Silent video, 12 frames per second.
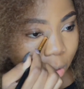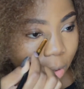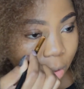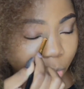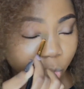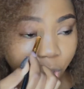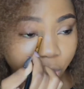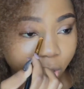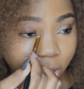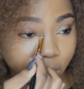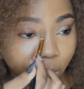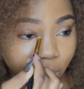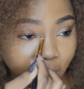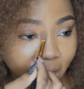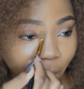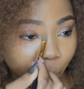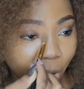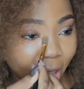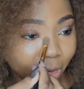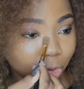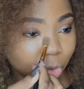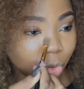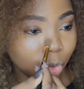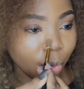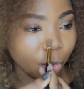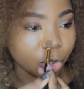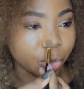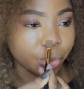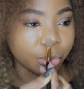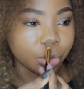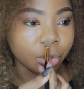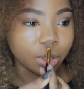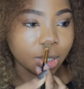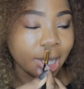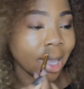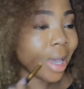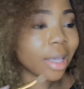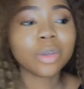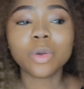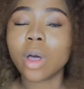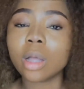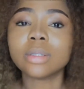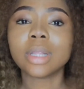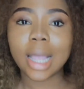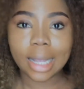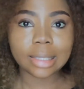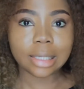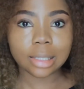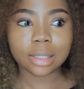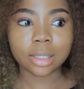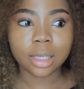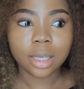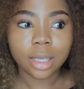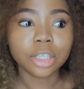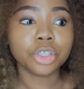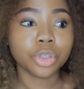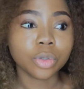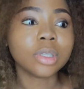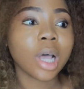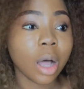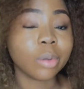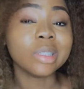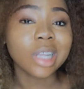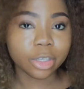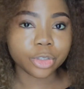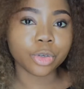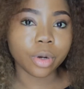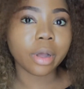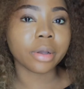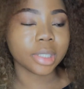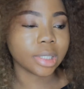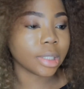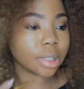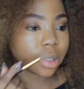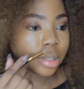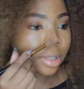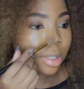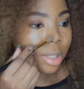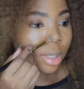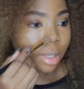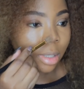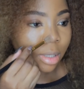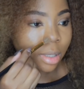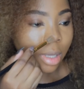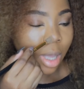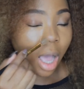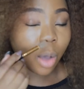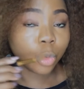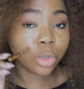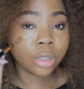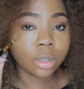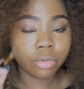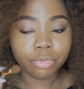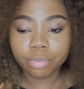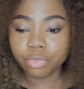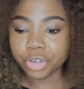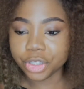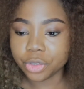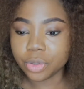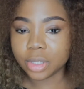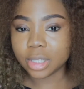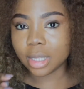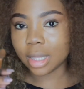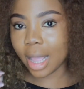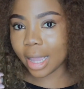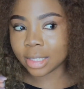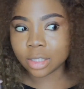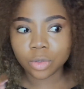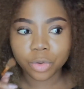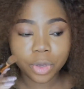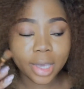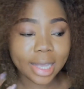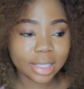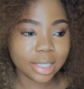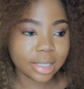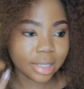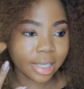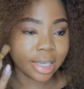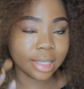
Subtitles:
So it doesn't look like we have so much product. Like, I can go out like this. It shows how natural it is. I would reduce the light so you guys can see